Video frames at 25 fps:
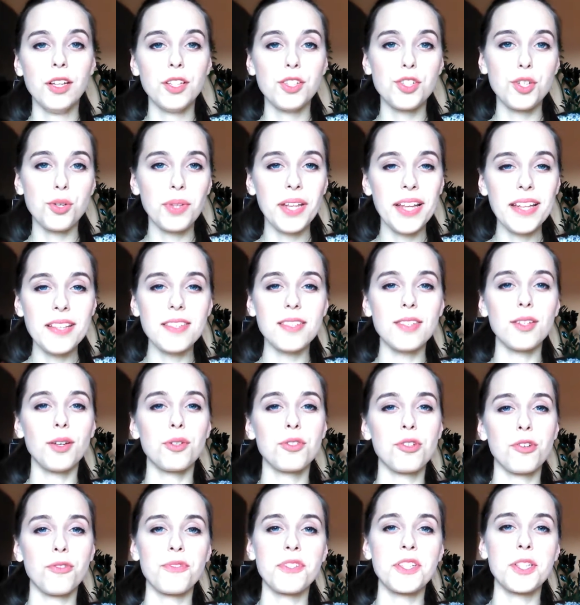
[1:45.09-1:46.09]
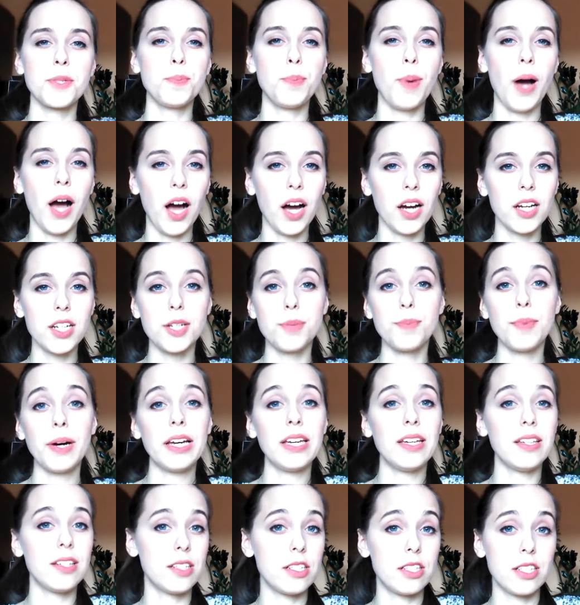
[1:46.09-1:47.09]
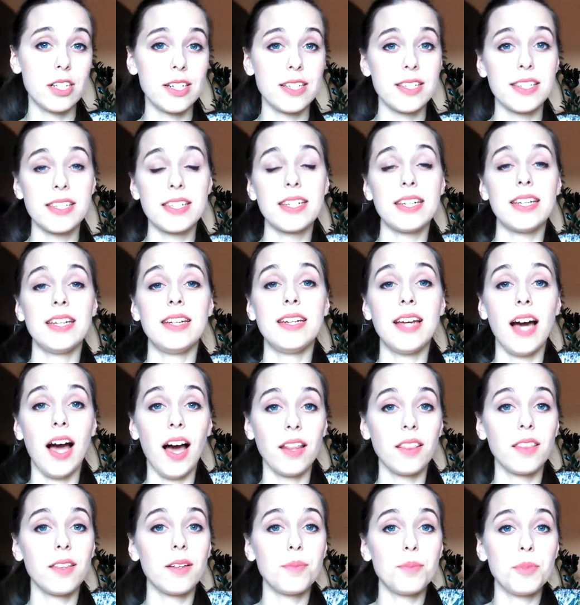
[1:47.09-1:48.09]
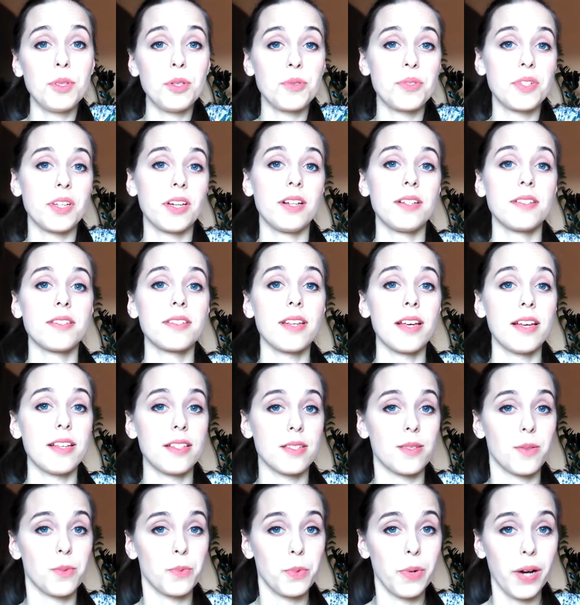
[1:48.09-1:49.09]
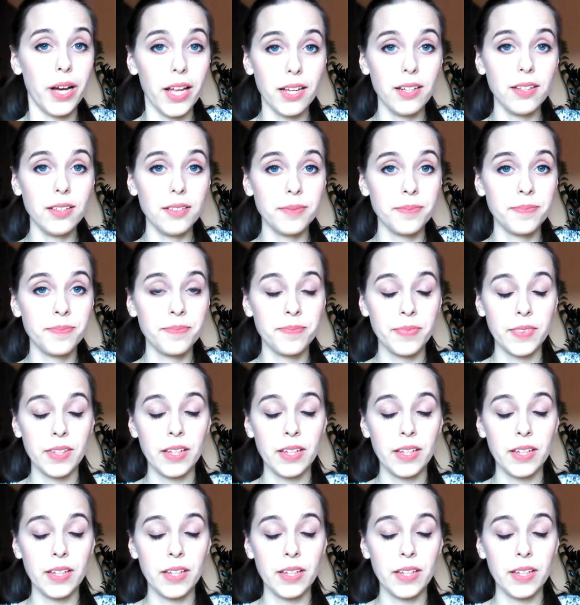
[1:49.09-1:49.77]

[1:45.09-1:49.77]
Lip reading: So that sort of sparked my interest in other musicals as well.